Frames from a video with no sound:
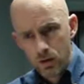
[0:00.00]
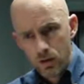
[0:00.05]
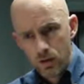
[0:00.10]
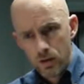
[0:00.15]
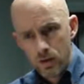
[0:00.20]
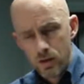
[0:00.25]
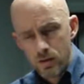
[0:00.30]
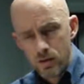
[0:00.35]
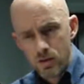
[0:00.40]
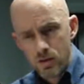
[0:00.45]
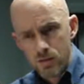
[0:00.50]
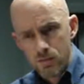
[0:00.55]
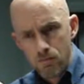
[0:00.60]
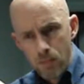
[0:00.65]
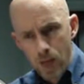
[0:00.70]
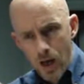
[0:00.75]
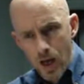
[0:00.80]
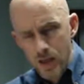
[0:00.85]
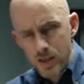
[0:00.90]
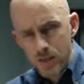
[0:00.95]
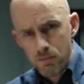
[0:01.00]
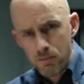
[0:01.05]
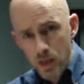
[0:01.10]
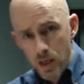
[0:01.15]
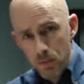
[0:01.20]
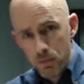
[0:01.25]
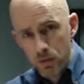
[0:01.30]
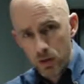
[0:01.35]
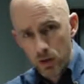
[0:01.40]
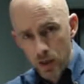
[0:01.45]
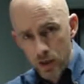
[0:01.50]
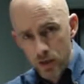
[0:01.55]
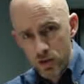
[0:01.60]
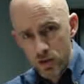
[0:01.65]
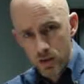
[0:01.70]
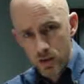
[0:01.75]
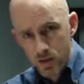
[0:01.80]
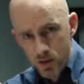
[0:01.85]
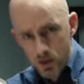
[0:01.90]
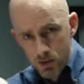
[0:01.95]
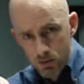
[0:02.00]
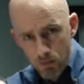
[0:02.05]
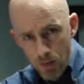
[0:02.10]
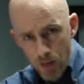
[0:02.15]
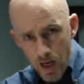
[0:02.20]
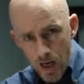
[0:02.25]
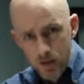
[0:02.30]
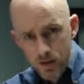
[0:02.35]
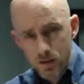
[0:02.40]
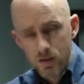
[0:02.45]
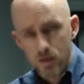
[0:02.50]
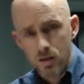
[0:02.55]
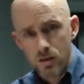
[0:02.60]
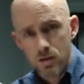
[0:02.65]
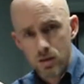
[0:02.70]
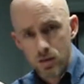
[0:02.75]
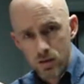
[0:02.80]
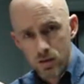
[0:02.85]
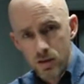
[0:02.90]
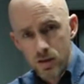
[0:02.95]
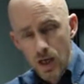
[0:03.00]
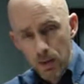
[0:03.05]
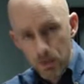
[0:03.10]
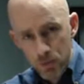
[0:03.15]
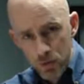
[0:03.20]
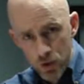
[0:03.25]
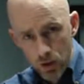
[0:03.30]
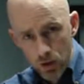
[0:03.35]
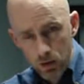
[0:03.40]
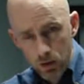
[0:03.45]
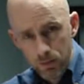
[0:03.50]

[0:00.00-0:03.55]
This is mass manipulation. This is mass deception.